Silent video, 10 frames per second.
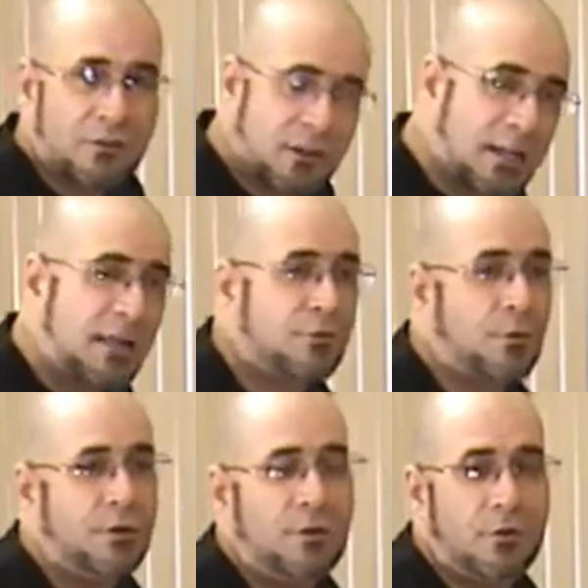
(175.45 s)
and that's where
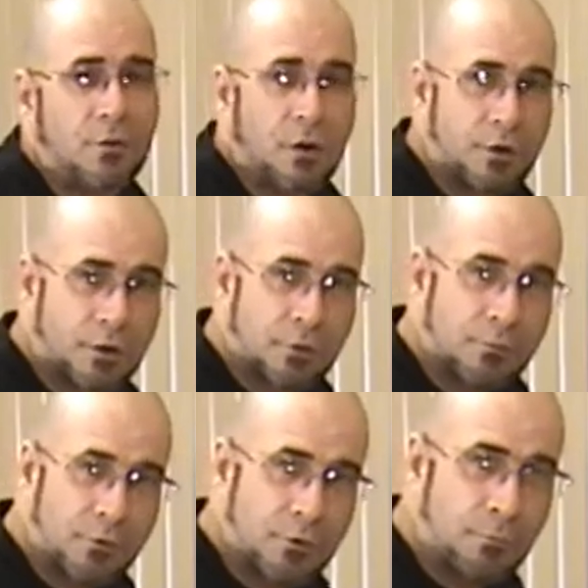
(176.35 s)
you do all your
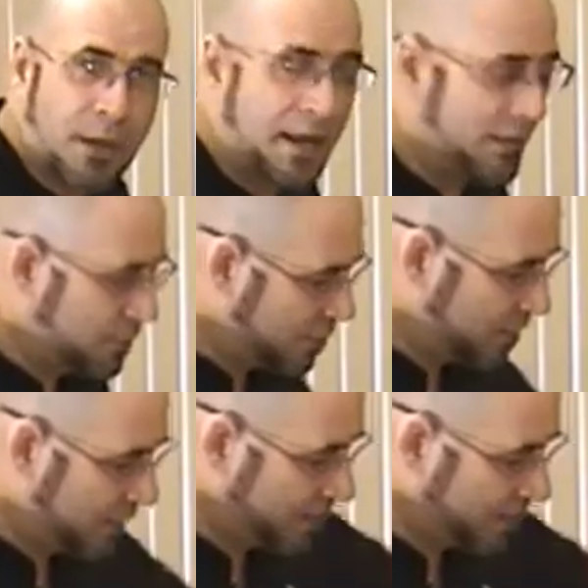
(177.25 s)
main cooking.